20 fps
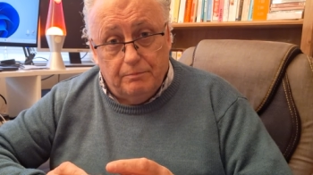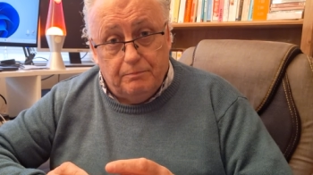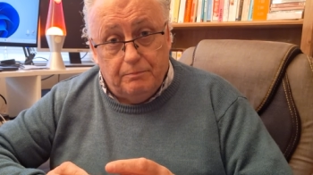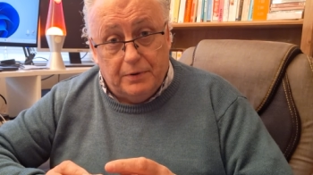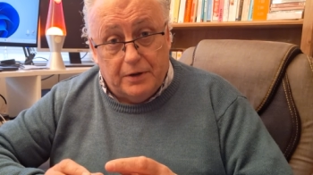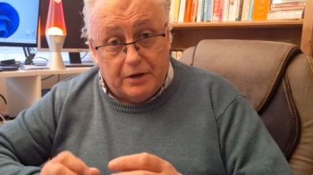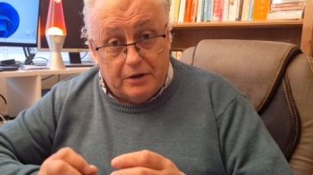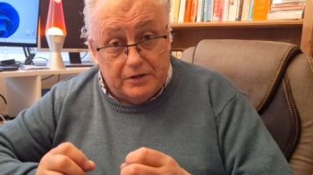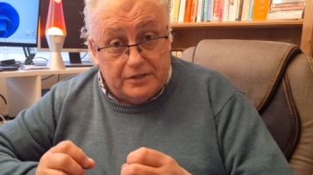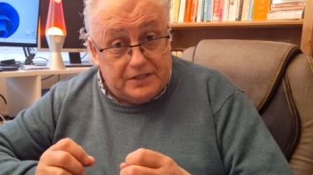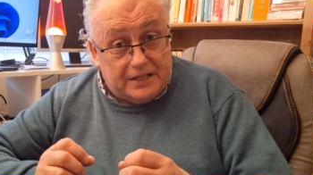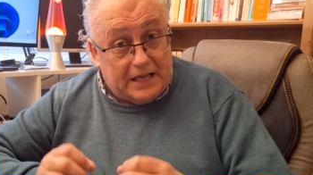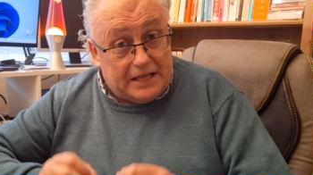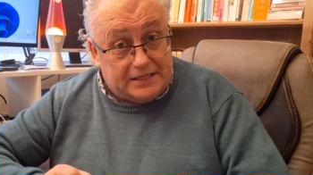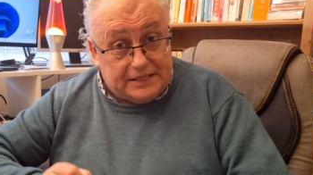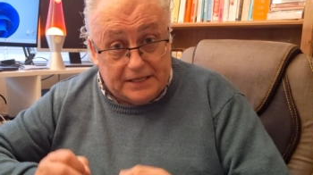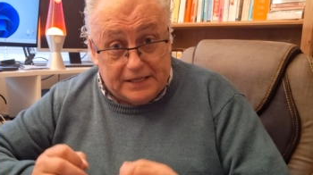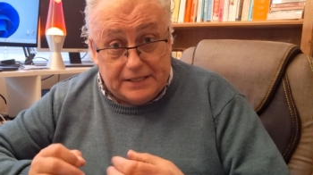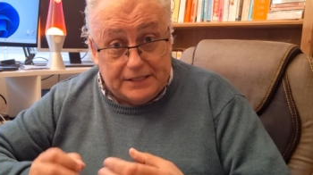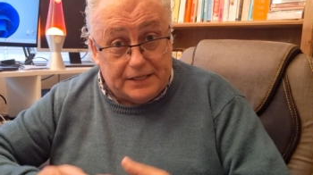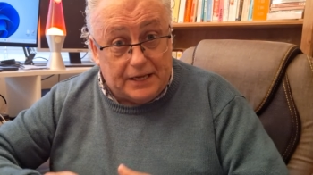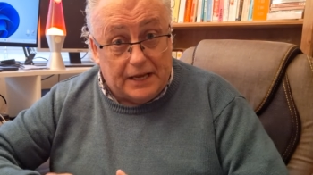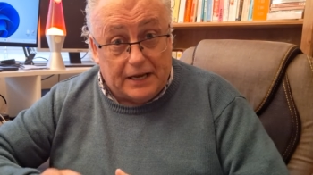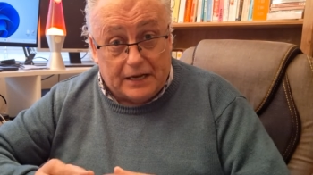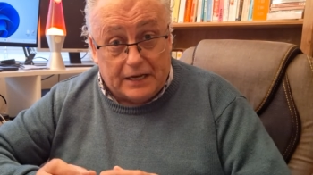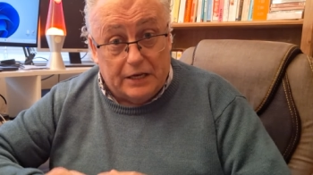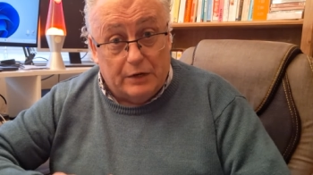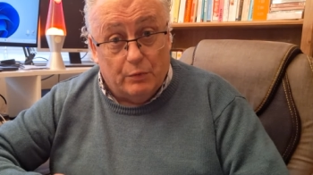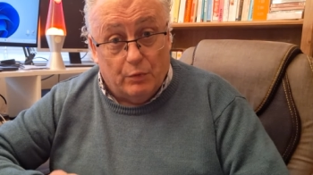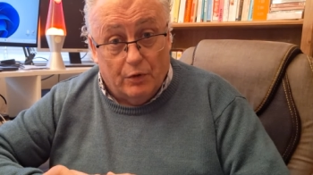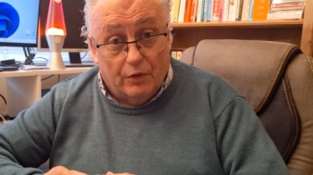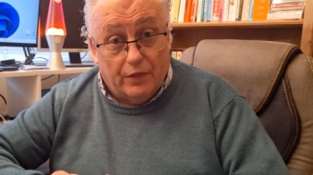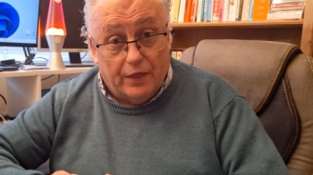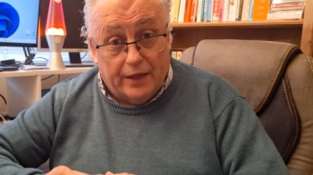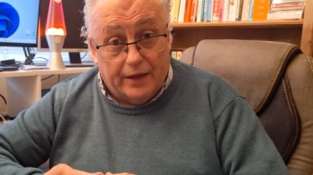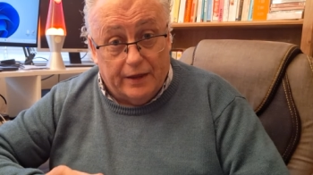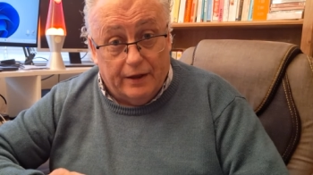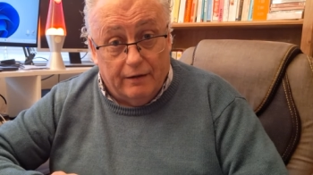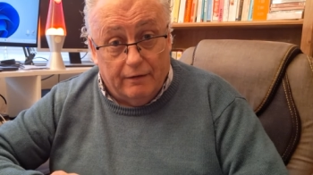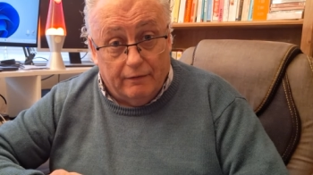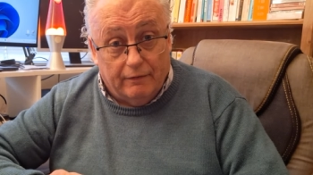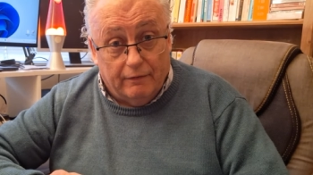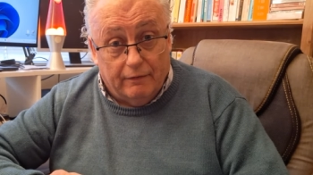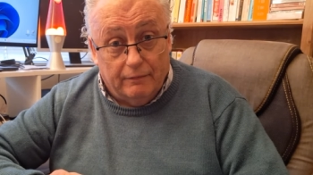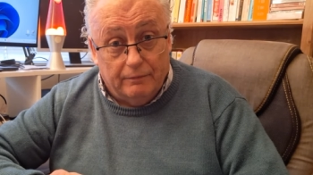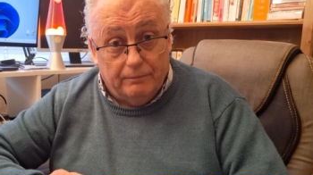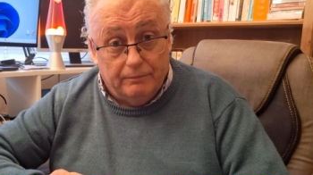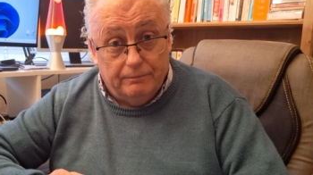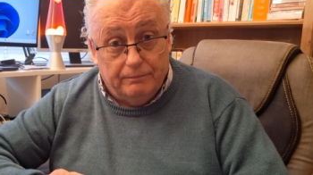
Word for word: because that's exactly what they are.